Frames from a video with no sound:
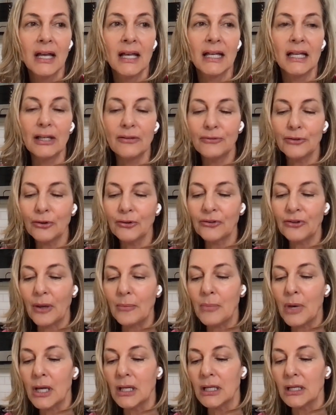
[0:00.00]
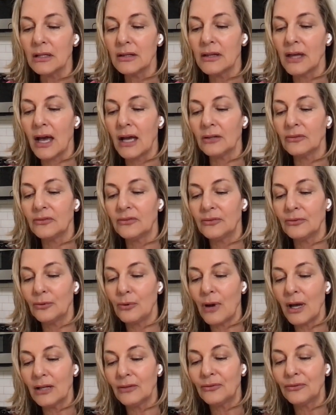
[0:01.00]
if you're somebody that's
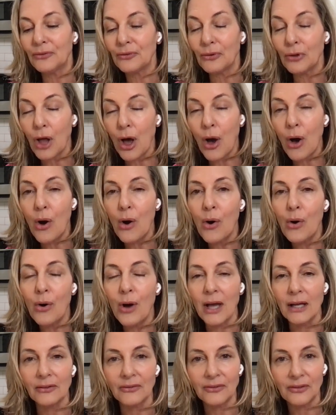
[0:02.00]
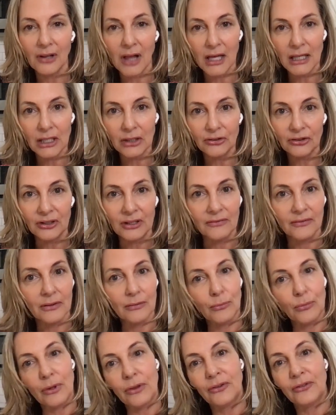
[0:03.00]
quite slow and sluggish,
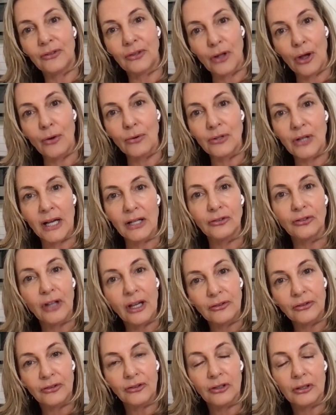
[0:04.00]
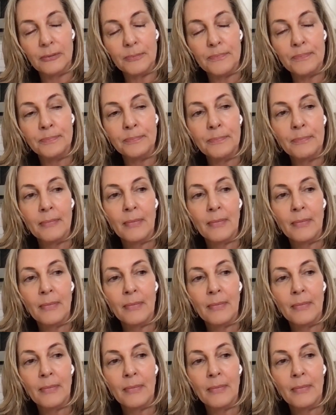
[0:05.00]
even with slow digestion,